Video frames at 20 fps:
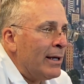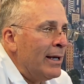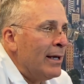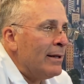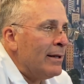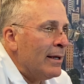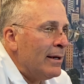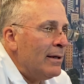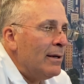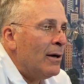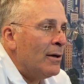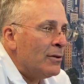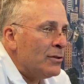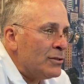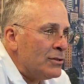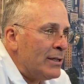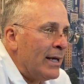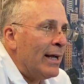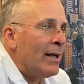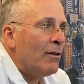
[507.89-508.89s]
kid that
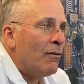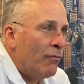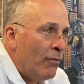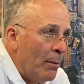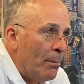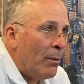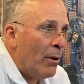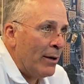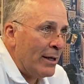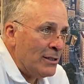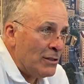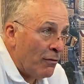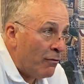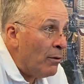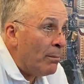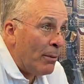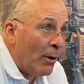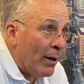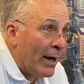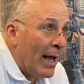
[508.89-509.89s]
understands football. He's a
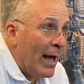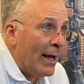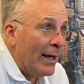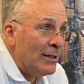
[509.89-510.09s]
football guy.